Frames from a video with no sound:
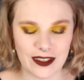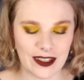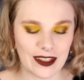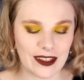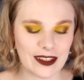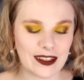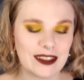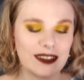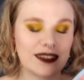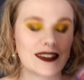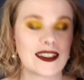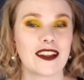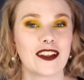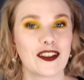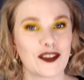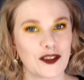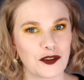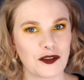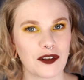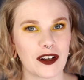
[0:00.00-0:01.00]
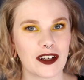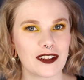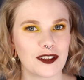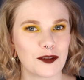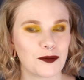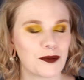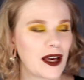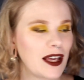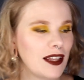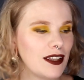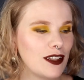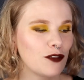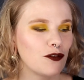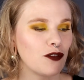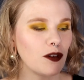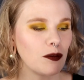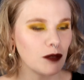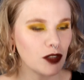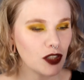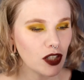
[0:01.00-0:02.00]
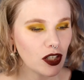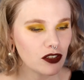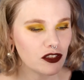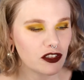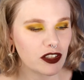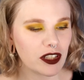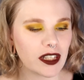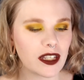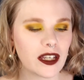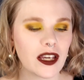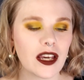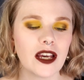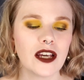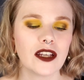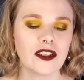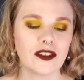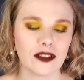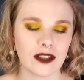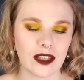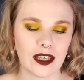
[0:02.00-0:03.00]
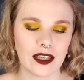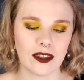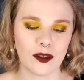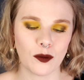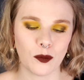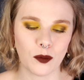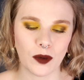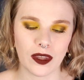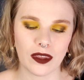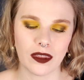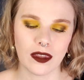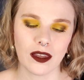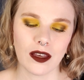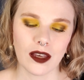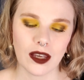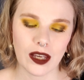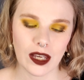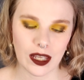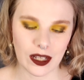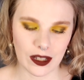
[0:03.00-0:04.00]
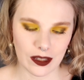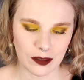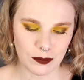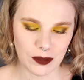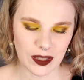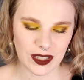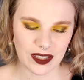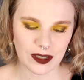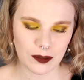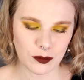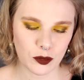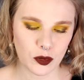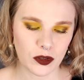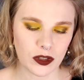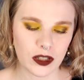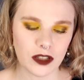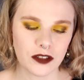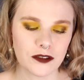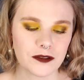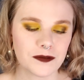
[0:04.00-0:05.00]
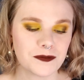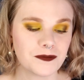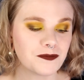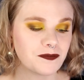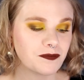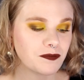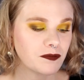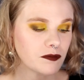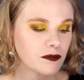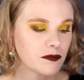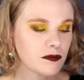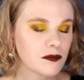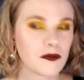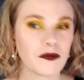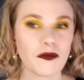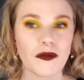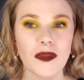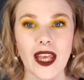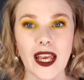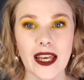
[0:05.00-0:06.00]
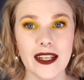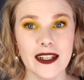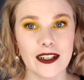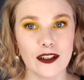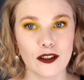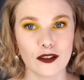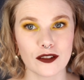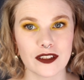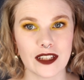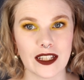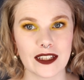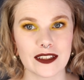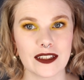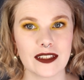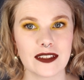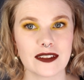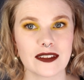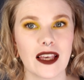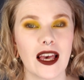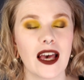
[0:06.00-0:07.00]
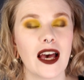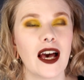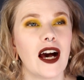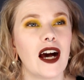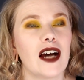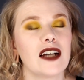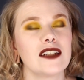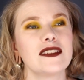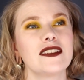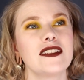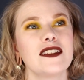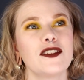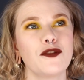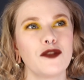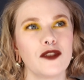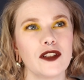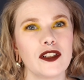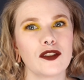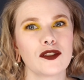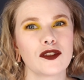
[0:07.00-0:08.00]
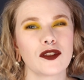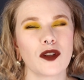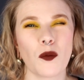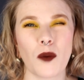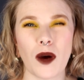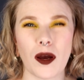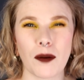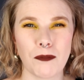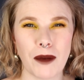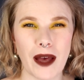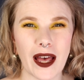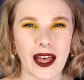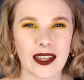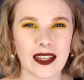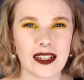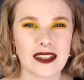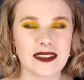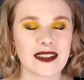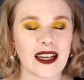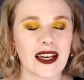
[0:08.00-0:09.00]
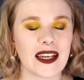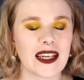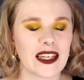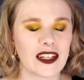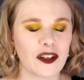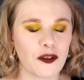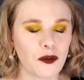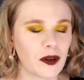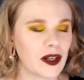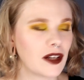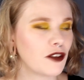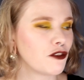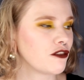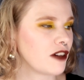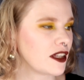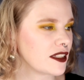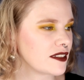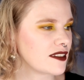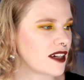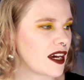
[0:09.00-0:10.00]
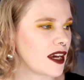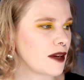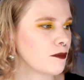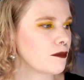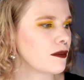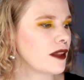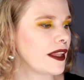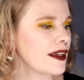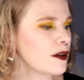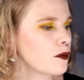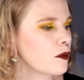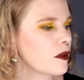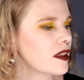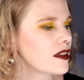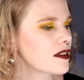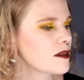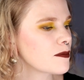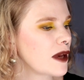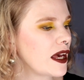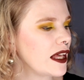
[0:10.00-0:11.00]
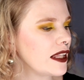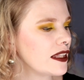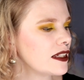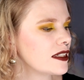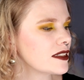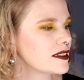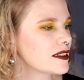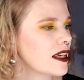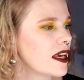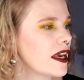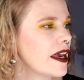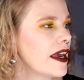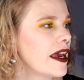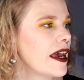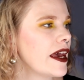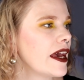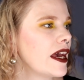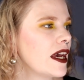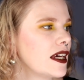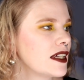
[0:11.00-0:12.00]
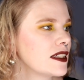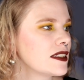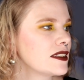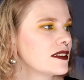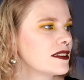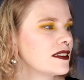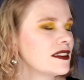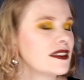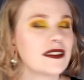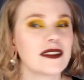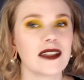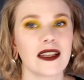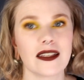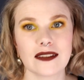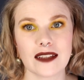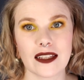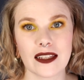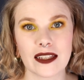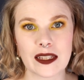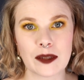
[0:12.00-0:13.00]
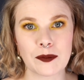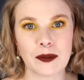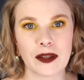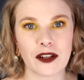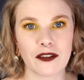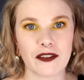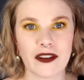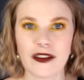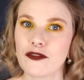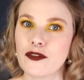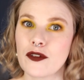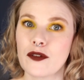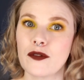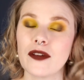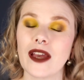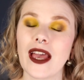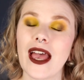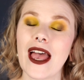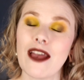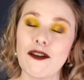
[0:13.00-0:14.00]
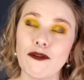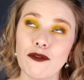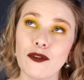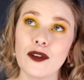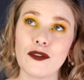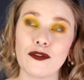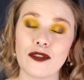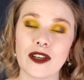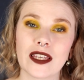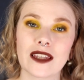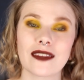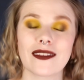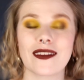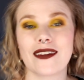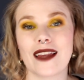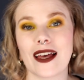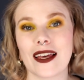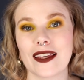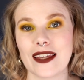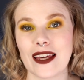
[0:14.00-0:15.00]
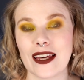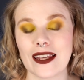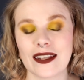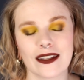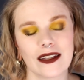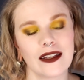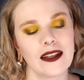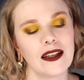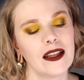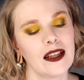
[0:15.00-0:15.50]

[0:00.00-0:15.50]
that is the Serenity palette from Menagerie together with Annette Makeup Corner. And it looks like this. I did a free looks one palette. I had a really fun time playing with this palette. And this has a little bit of every, everything that I can